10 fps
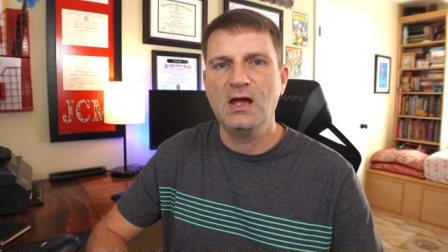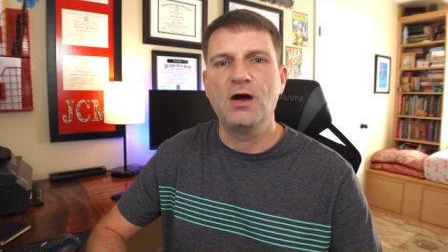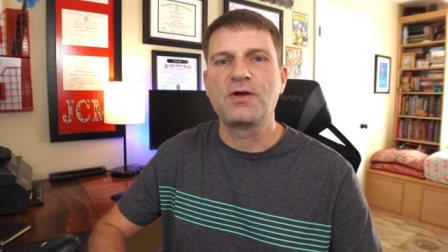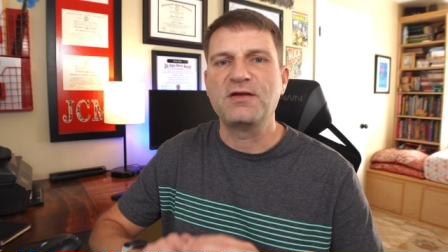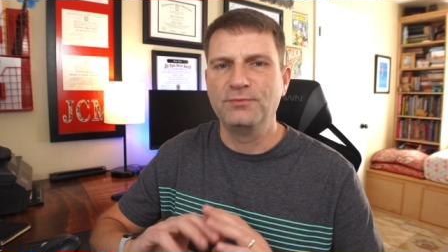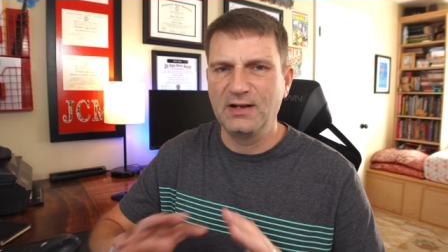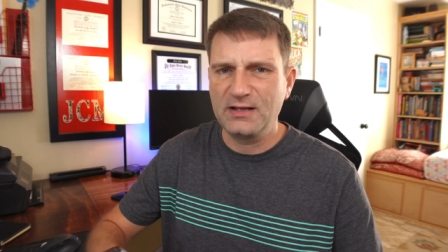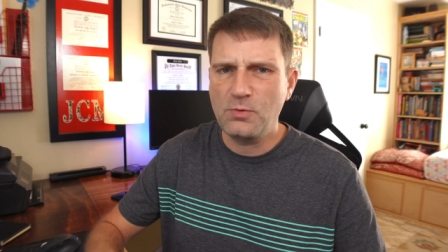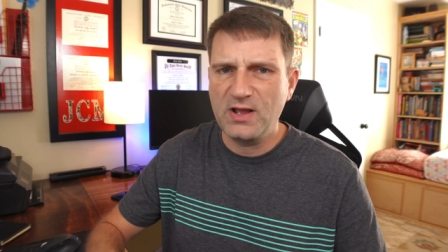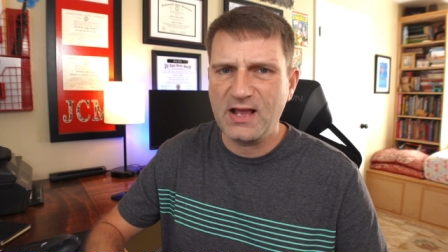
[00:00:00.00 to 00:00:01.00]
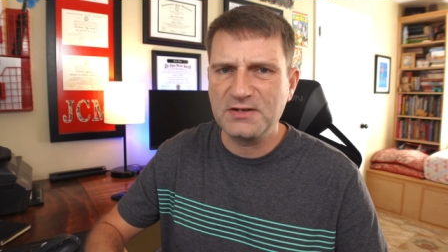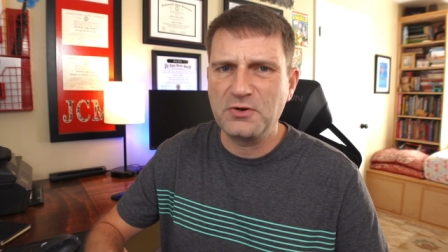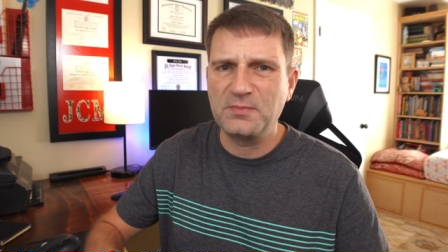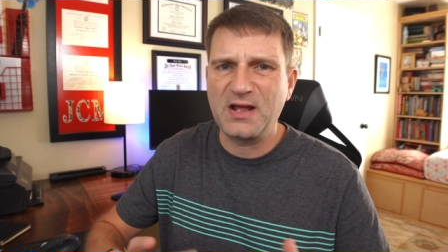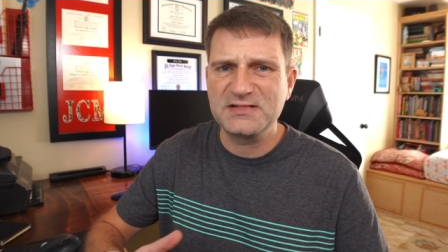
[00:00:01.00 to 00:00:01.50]
Okay, really quick, I know
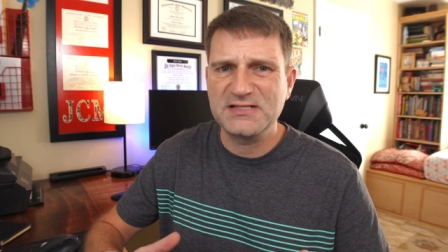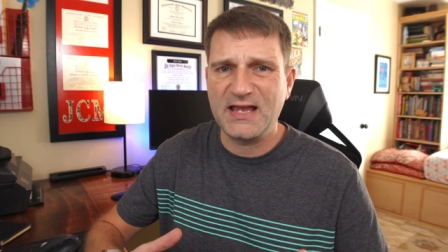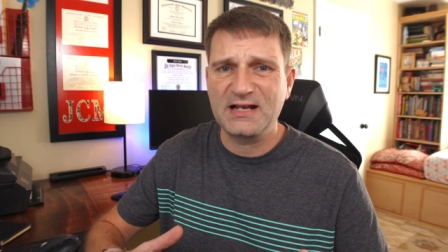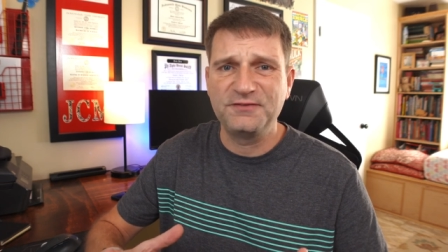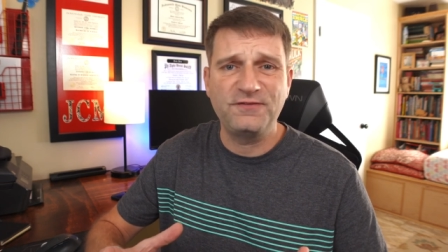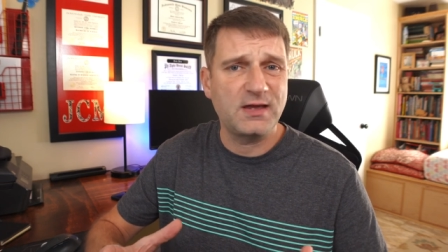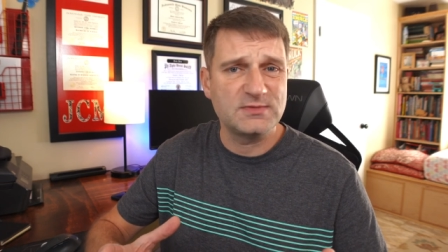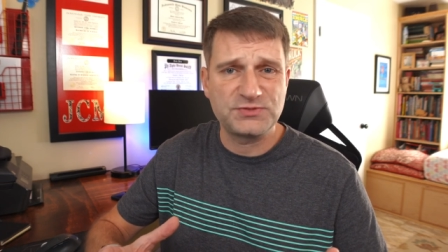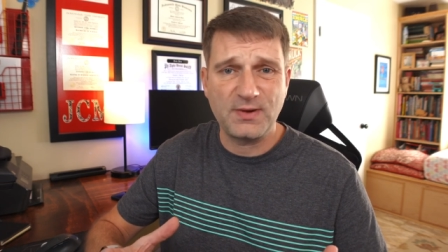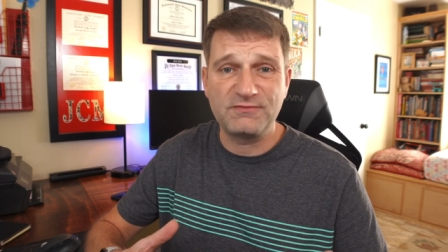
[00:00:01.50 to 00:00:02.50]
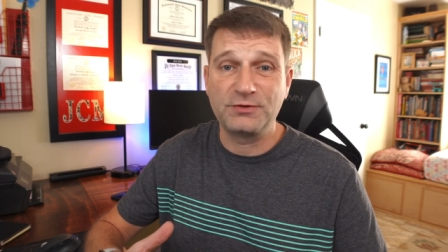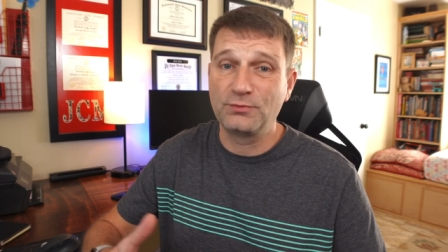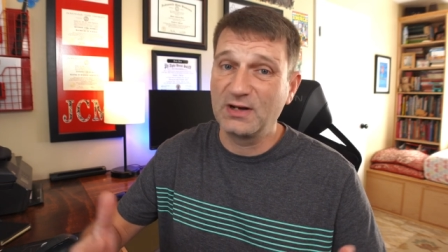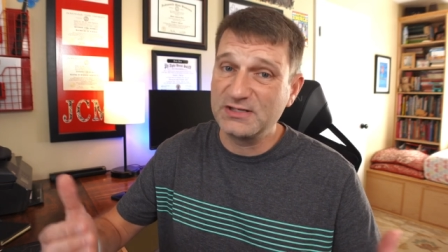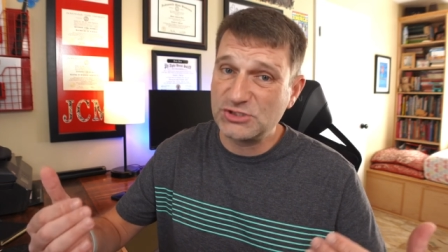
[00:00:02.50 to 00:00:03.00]
I'm not exactly famous for having
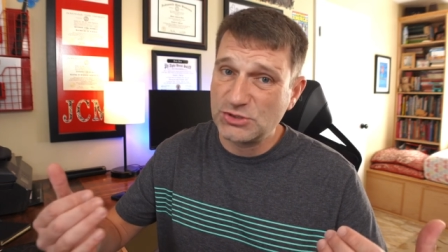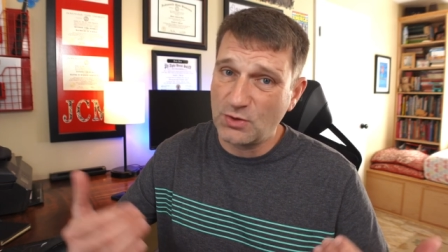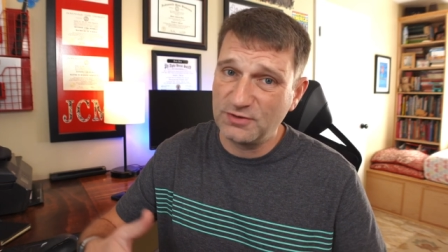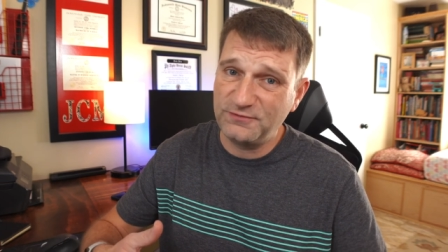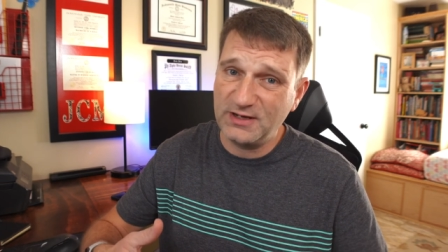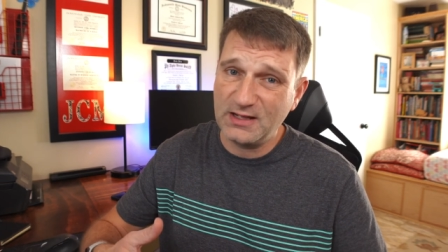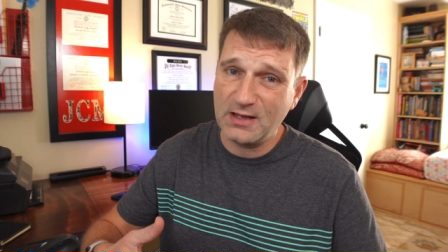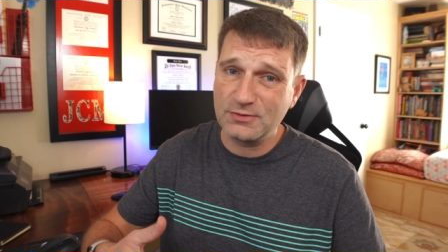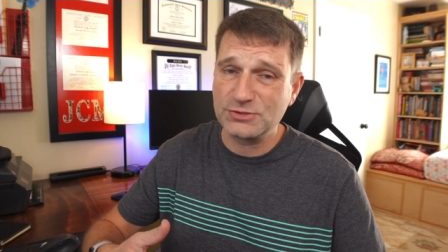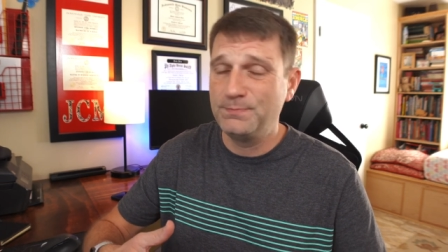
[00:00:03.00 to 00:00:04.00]
really short videos,